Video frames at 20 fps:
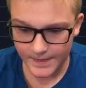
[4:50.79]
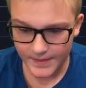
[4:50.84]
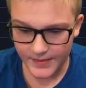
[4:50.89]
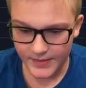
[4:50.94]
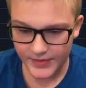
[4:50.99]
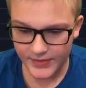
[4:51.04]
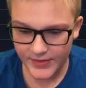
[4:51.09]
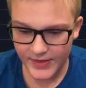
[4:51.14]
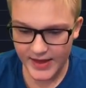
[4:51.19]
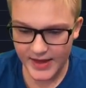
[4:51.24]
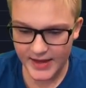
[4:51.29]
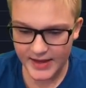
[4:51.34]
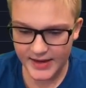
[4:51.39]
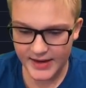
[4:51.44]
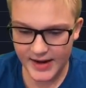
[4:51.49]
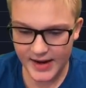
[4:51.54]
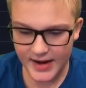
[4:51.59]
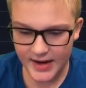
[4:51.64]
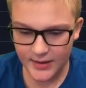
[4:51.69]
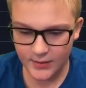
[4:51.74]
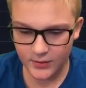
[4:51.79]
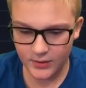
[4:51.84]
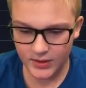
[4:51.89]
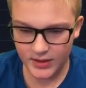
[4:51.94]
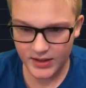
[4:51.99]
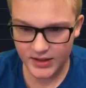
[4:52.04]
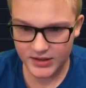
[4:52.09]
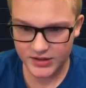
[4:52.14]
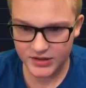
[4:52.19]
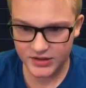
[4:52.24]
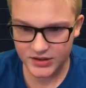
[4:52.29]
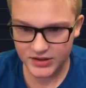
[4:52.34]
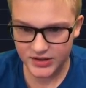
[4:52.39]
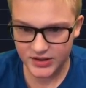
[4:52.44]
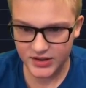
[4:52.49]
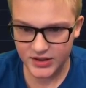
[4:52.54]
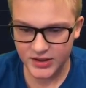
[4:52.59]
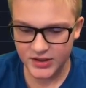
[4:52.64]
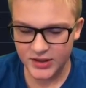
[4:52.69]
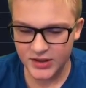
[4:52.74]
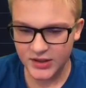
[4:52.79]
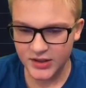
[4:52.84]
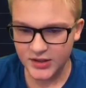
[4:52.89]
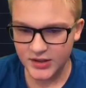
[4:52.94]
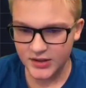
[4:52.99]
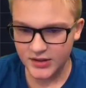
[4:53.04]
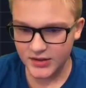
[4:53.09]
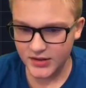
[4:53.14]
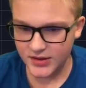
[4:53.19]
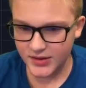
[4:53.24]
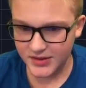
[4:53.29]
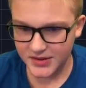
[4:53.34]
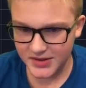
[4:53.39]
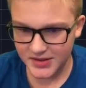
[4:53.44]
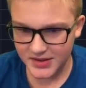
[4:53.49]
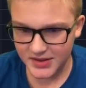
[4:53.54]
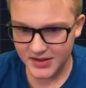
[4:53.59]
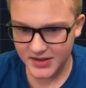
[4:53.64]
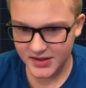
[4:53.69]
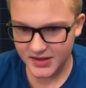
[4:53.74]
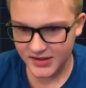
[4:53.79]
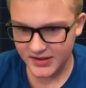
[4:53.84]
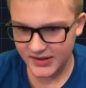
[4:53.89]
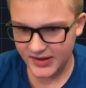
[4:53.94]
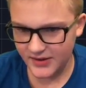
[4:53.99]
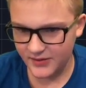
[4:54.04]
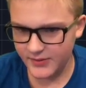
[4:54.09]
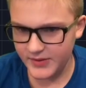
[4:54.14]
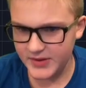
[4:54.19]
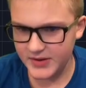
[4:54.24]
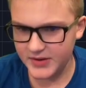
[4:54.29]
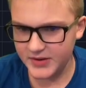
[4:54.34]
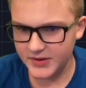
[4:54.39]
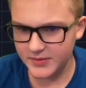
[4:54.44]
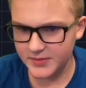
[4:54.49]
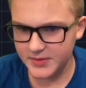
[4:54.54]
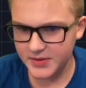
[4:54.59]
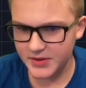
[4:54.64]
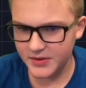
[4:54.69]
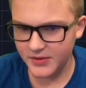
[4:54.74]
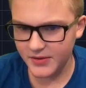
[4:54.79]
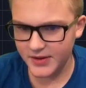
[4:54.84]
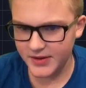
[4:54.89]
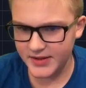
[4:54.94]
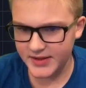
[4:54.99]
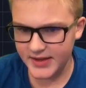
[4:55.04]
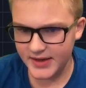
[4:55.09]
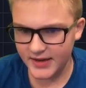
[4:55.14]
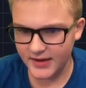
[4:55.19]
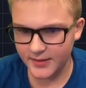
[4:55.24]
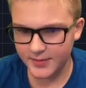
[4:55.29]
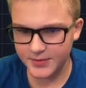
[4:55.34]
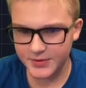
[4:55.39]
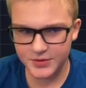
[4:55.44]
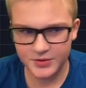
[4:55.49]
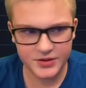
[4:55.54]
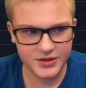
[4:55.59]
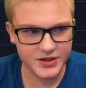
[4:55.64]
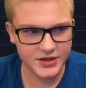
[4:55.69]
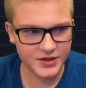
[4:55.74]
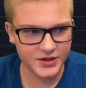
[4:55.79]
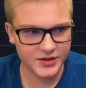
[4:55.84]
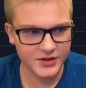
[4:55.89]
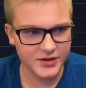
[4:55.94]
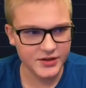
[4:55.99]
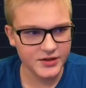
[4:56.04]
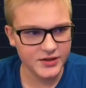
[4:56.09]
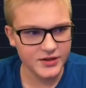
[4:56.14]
then I will actually think that we could be going up to here.